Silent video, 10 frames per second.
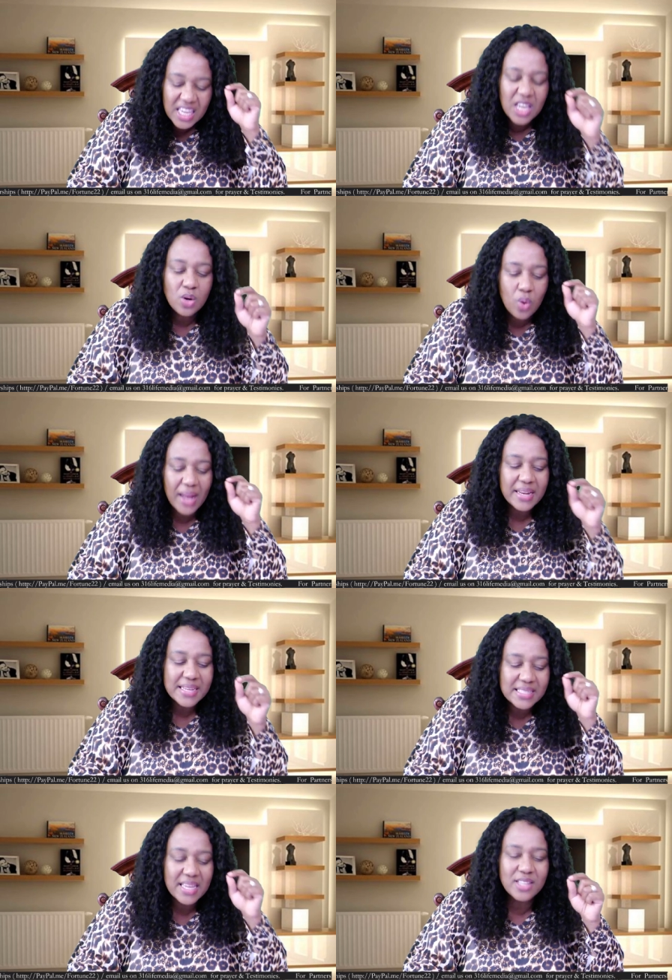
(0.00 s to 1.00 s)
he who
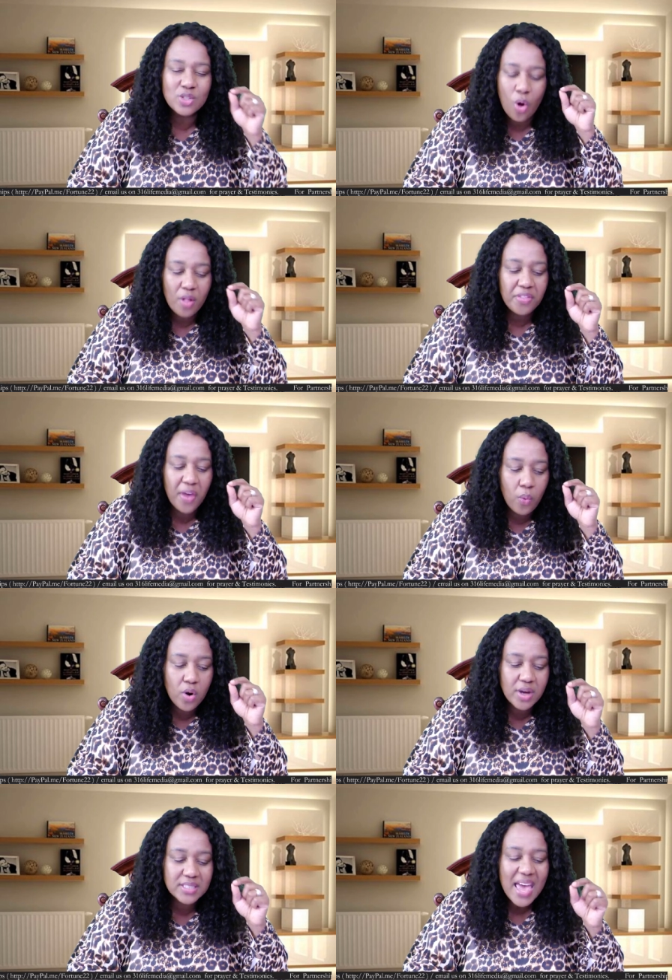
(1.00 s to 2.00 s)
understands all their
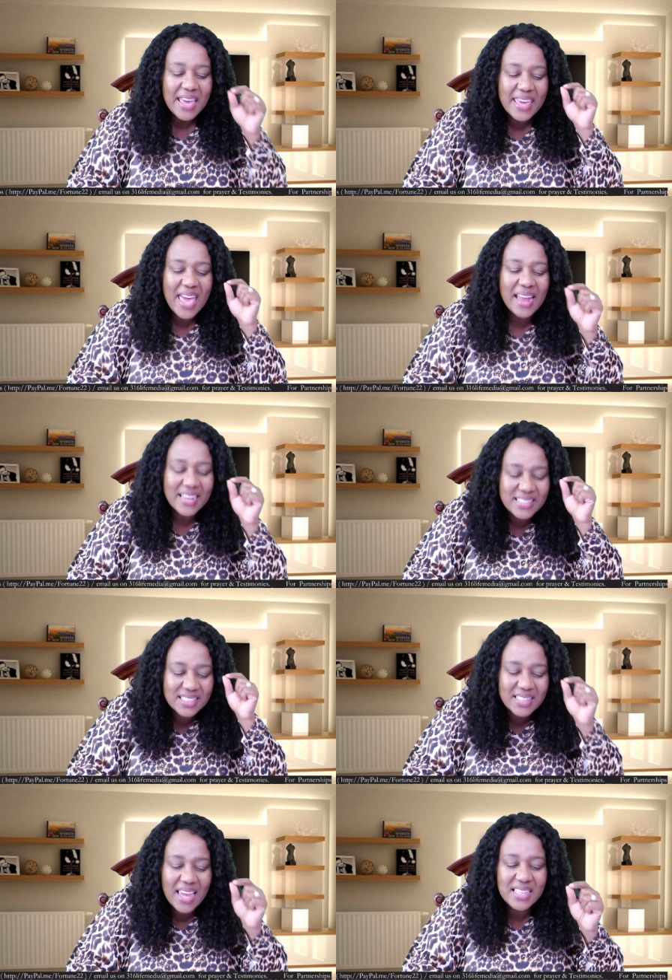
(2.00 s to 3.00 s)
works, he
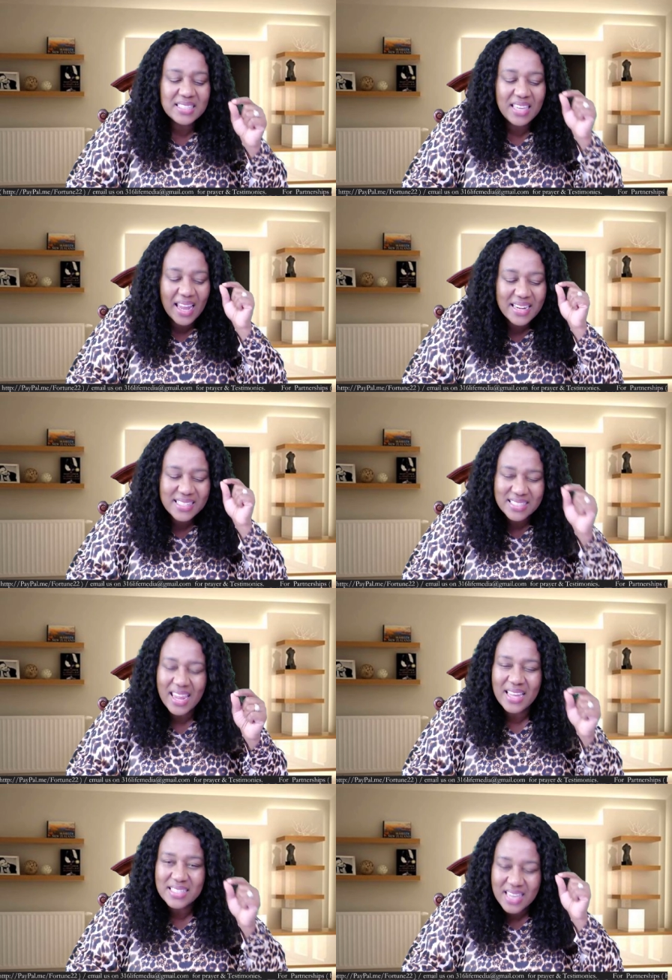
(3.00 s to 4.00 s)
understands, he
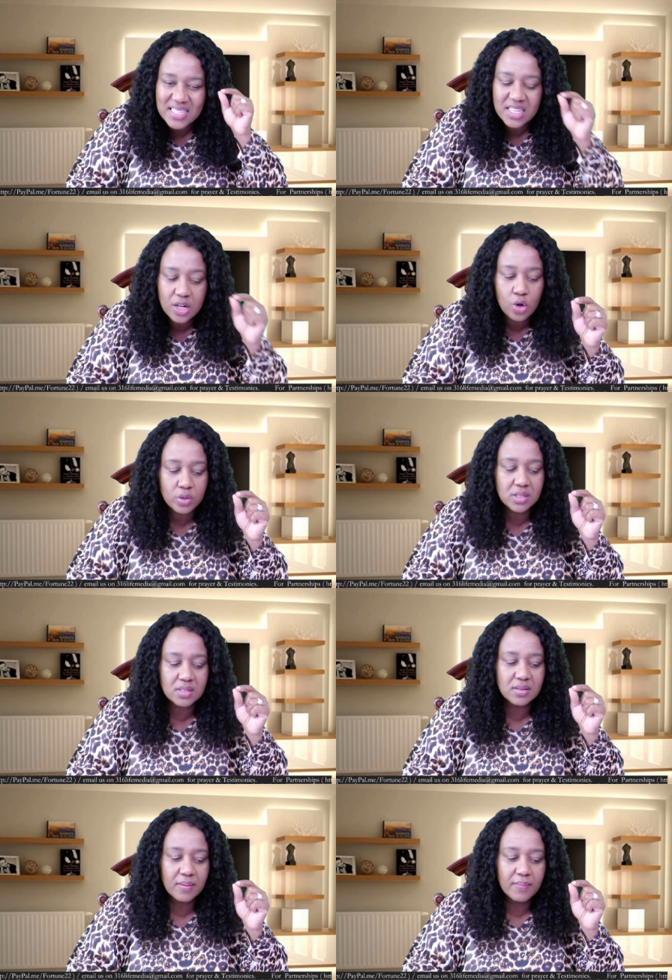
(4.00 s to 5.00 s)
understands as he
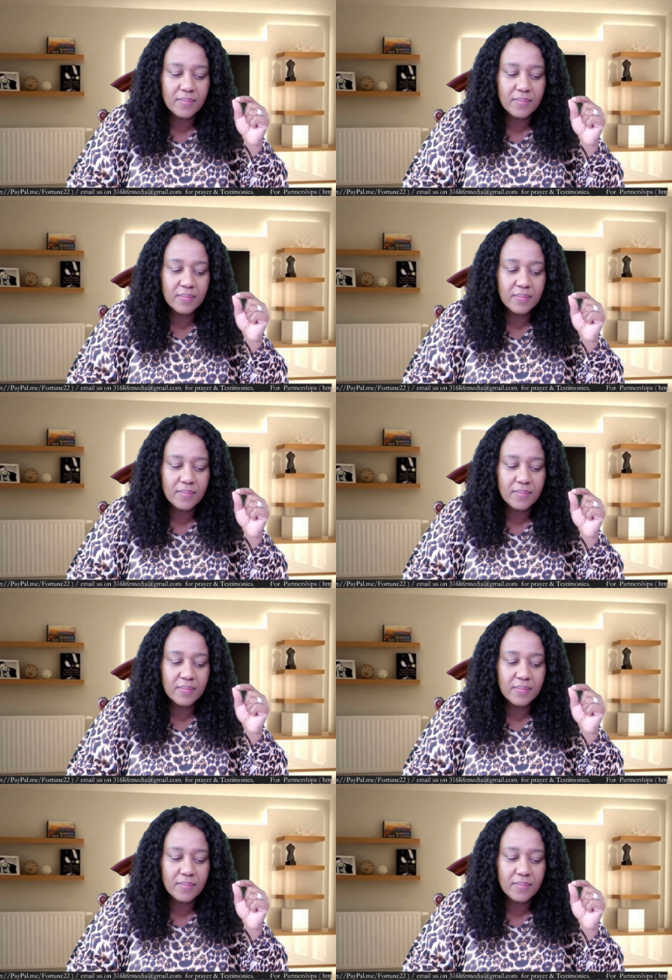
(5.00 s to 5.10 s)
looks.